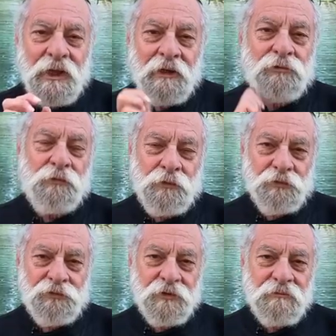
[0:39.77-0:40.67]

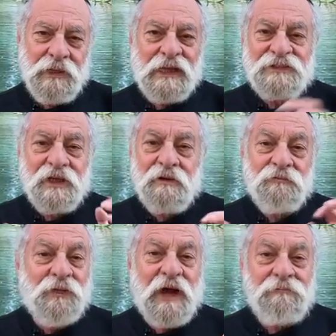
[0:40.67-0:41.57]
intervals. That's it,
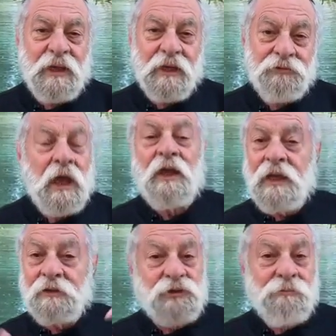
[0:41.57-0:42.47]
five minutes.
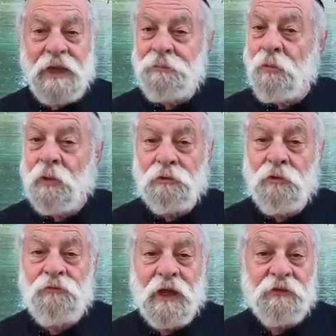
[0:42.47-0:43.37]
Yes, you maybe want to
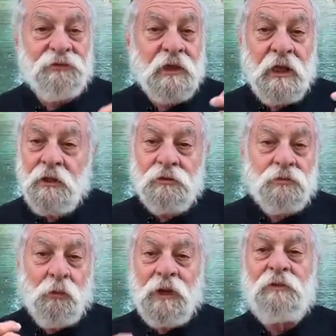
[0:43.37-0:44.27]
invest
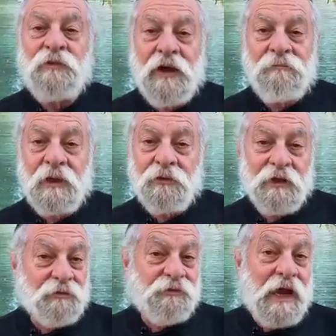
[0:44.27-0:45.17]
25 minutes.
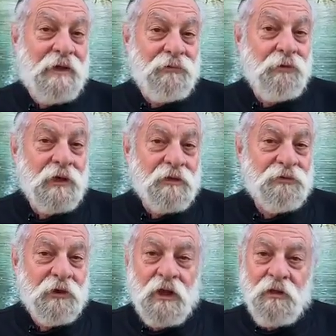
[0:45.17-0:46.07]
That's five
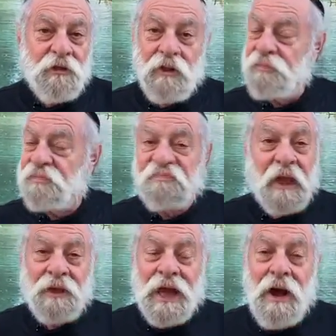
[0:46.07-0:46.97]
units
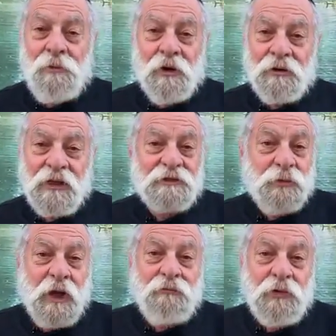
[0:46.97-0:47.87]
an hour, that's
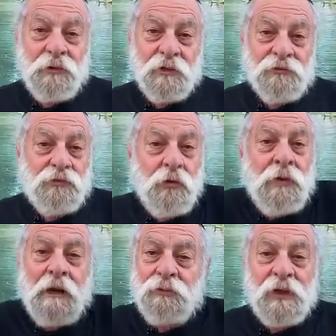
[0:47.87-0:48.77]
12 units, two
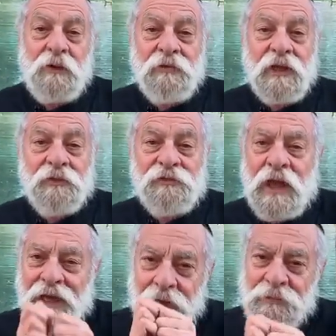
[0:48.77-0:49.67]
hours, whatever it is,
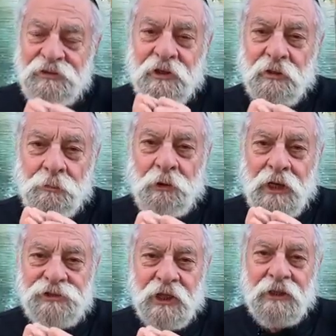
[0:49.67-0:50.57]
in a particular
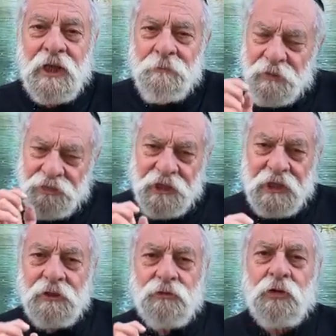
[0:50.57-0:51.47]
project. But
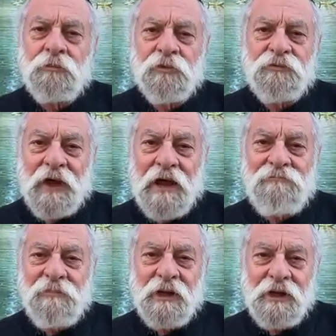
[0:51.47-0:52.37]
think in terms of five
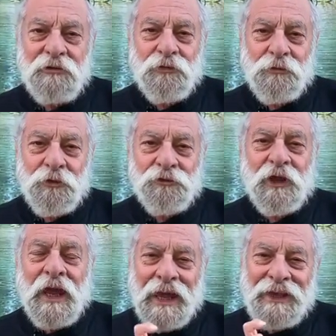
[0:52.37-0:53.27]
minute intervals,
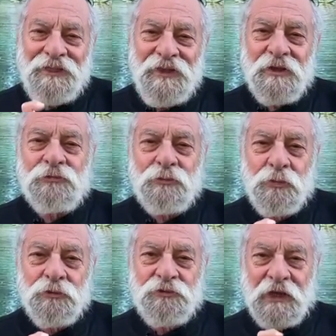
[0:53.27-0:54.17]
and this
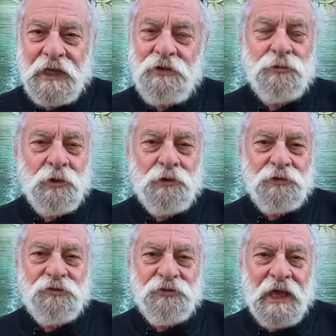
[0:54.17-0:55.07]
will stand you in
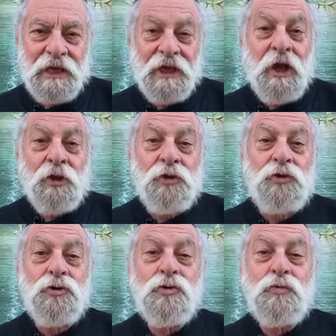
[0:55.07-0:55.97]
good stead.
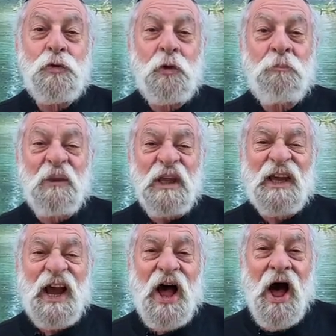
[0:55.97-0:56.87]
You will
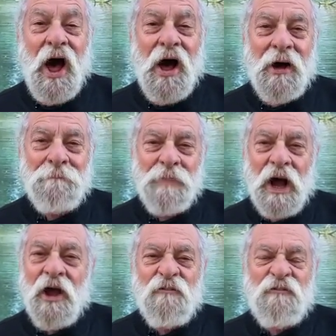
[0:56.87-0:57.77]
become
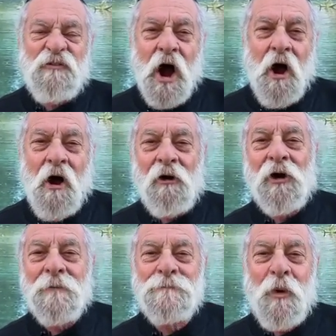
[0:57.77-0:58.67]
far
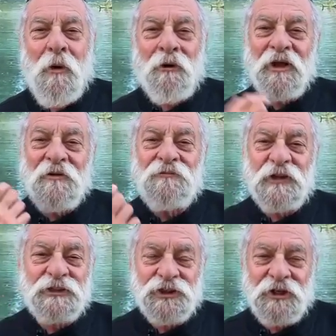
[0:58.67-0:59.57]
more
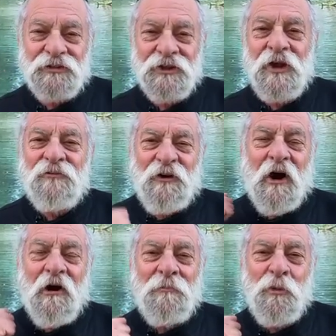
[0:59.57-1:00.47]
efficient,
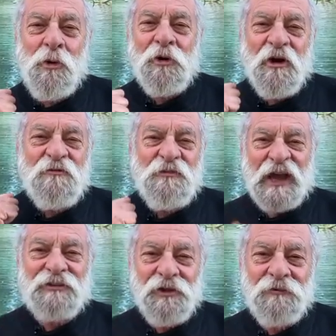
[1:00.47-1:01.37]
far more
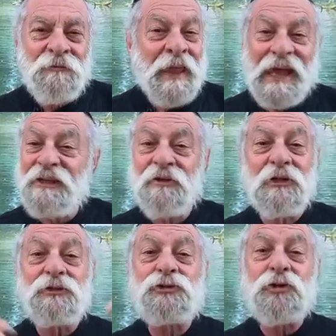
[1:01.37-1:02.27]
effective, and you'll
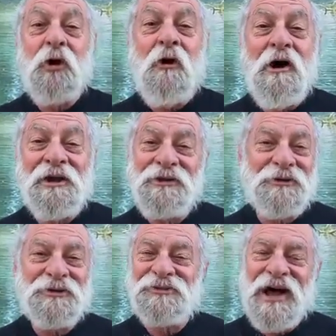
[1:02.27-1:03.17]
enjoy
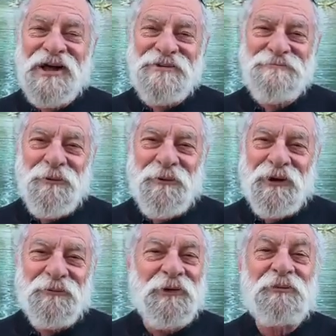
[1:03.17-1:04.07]
your time
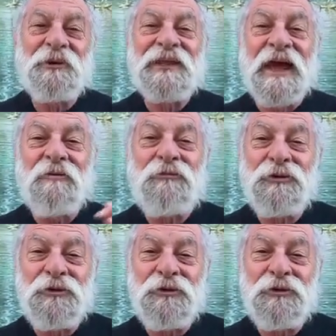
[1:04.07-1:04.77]
more with whatever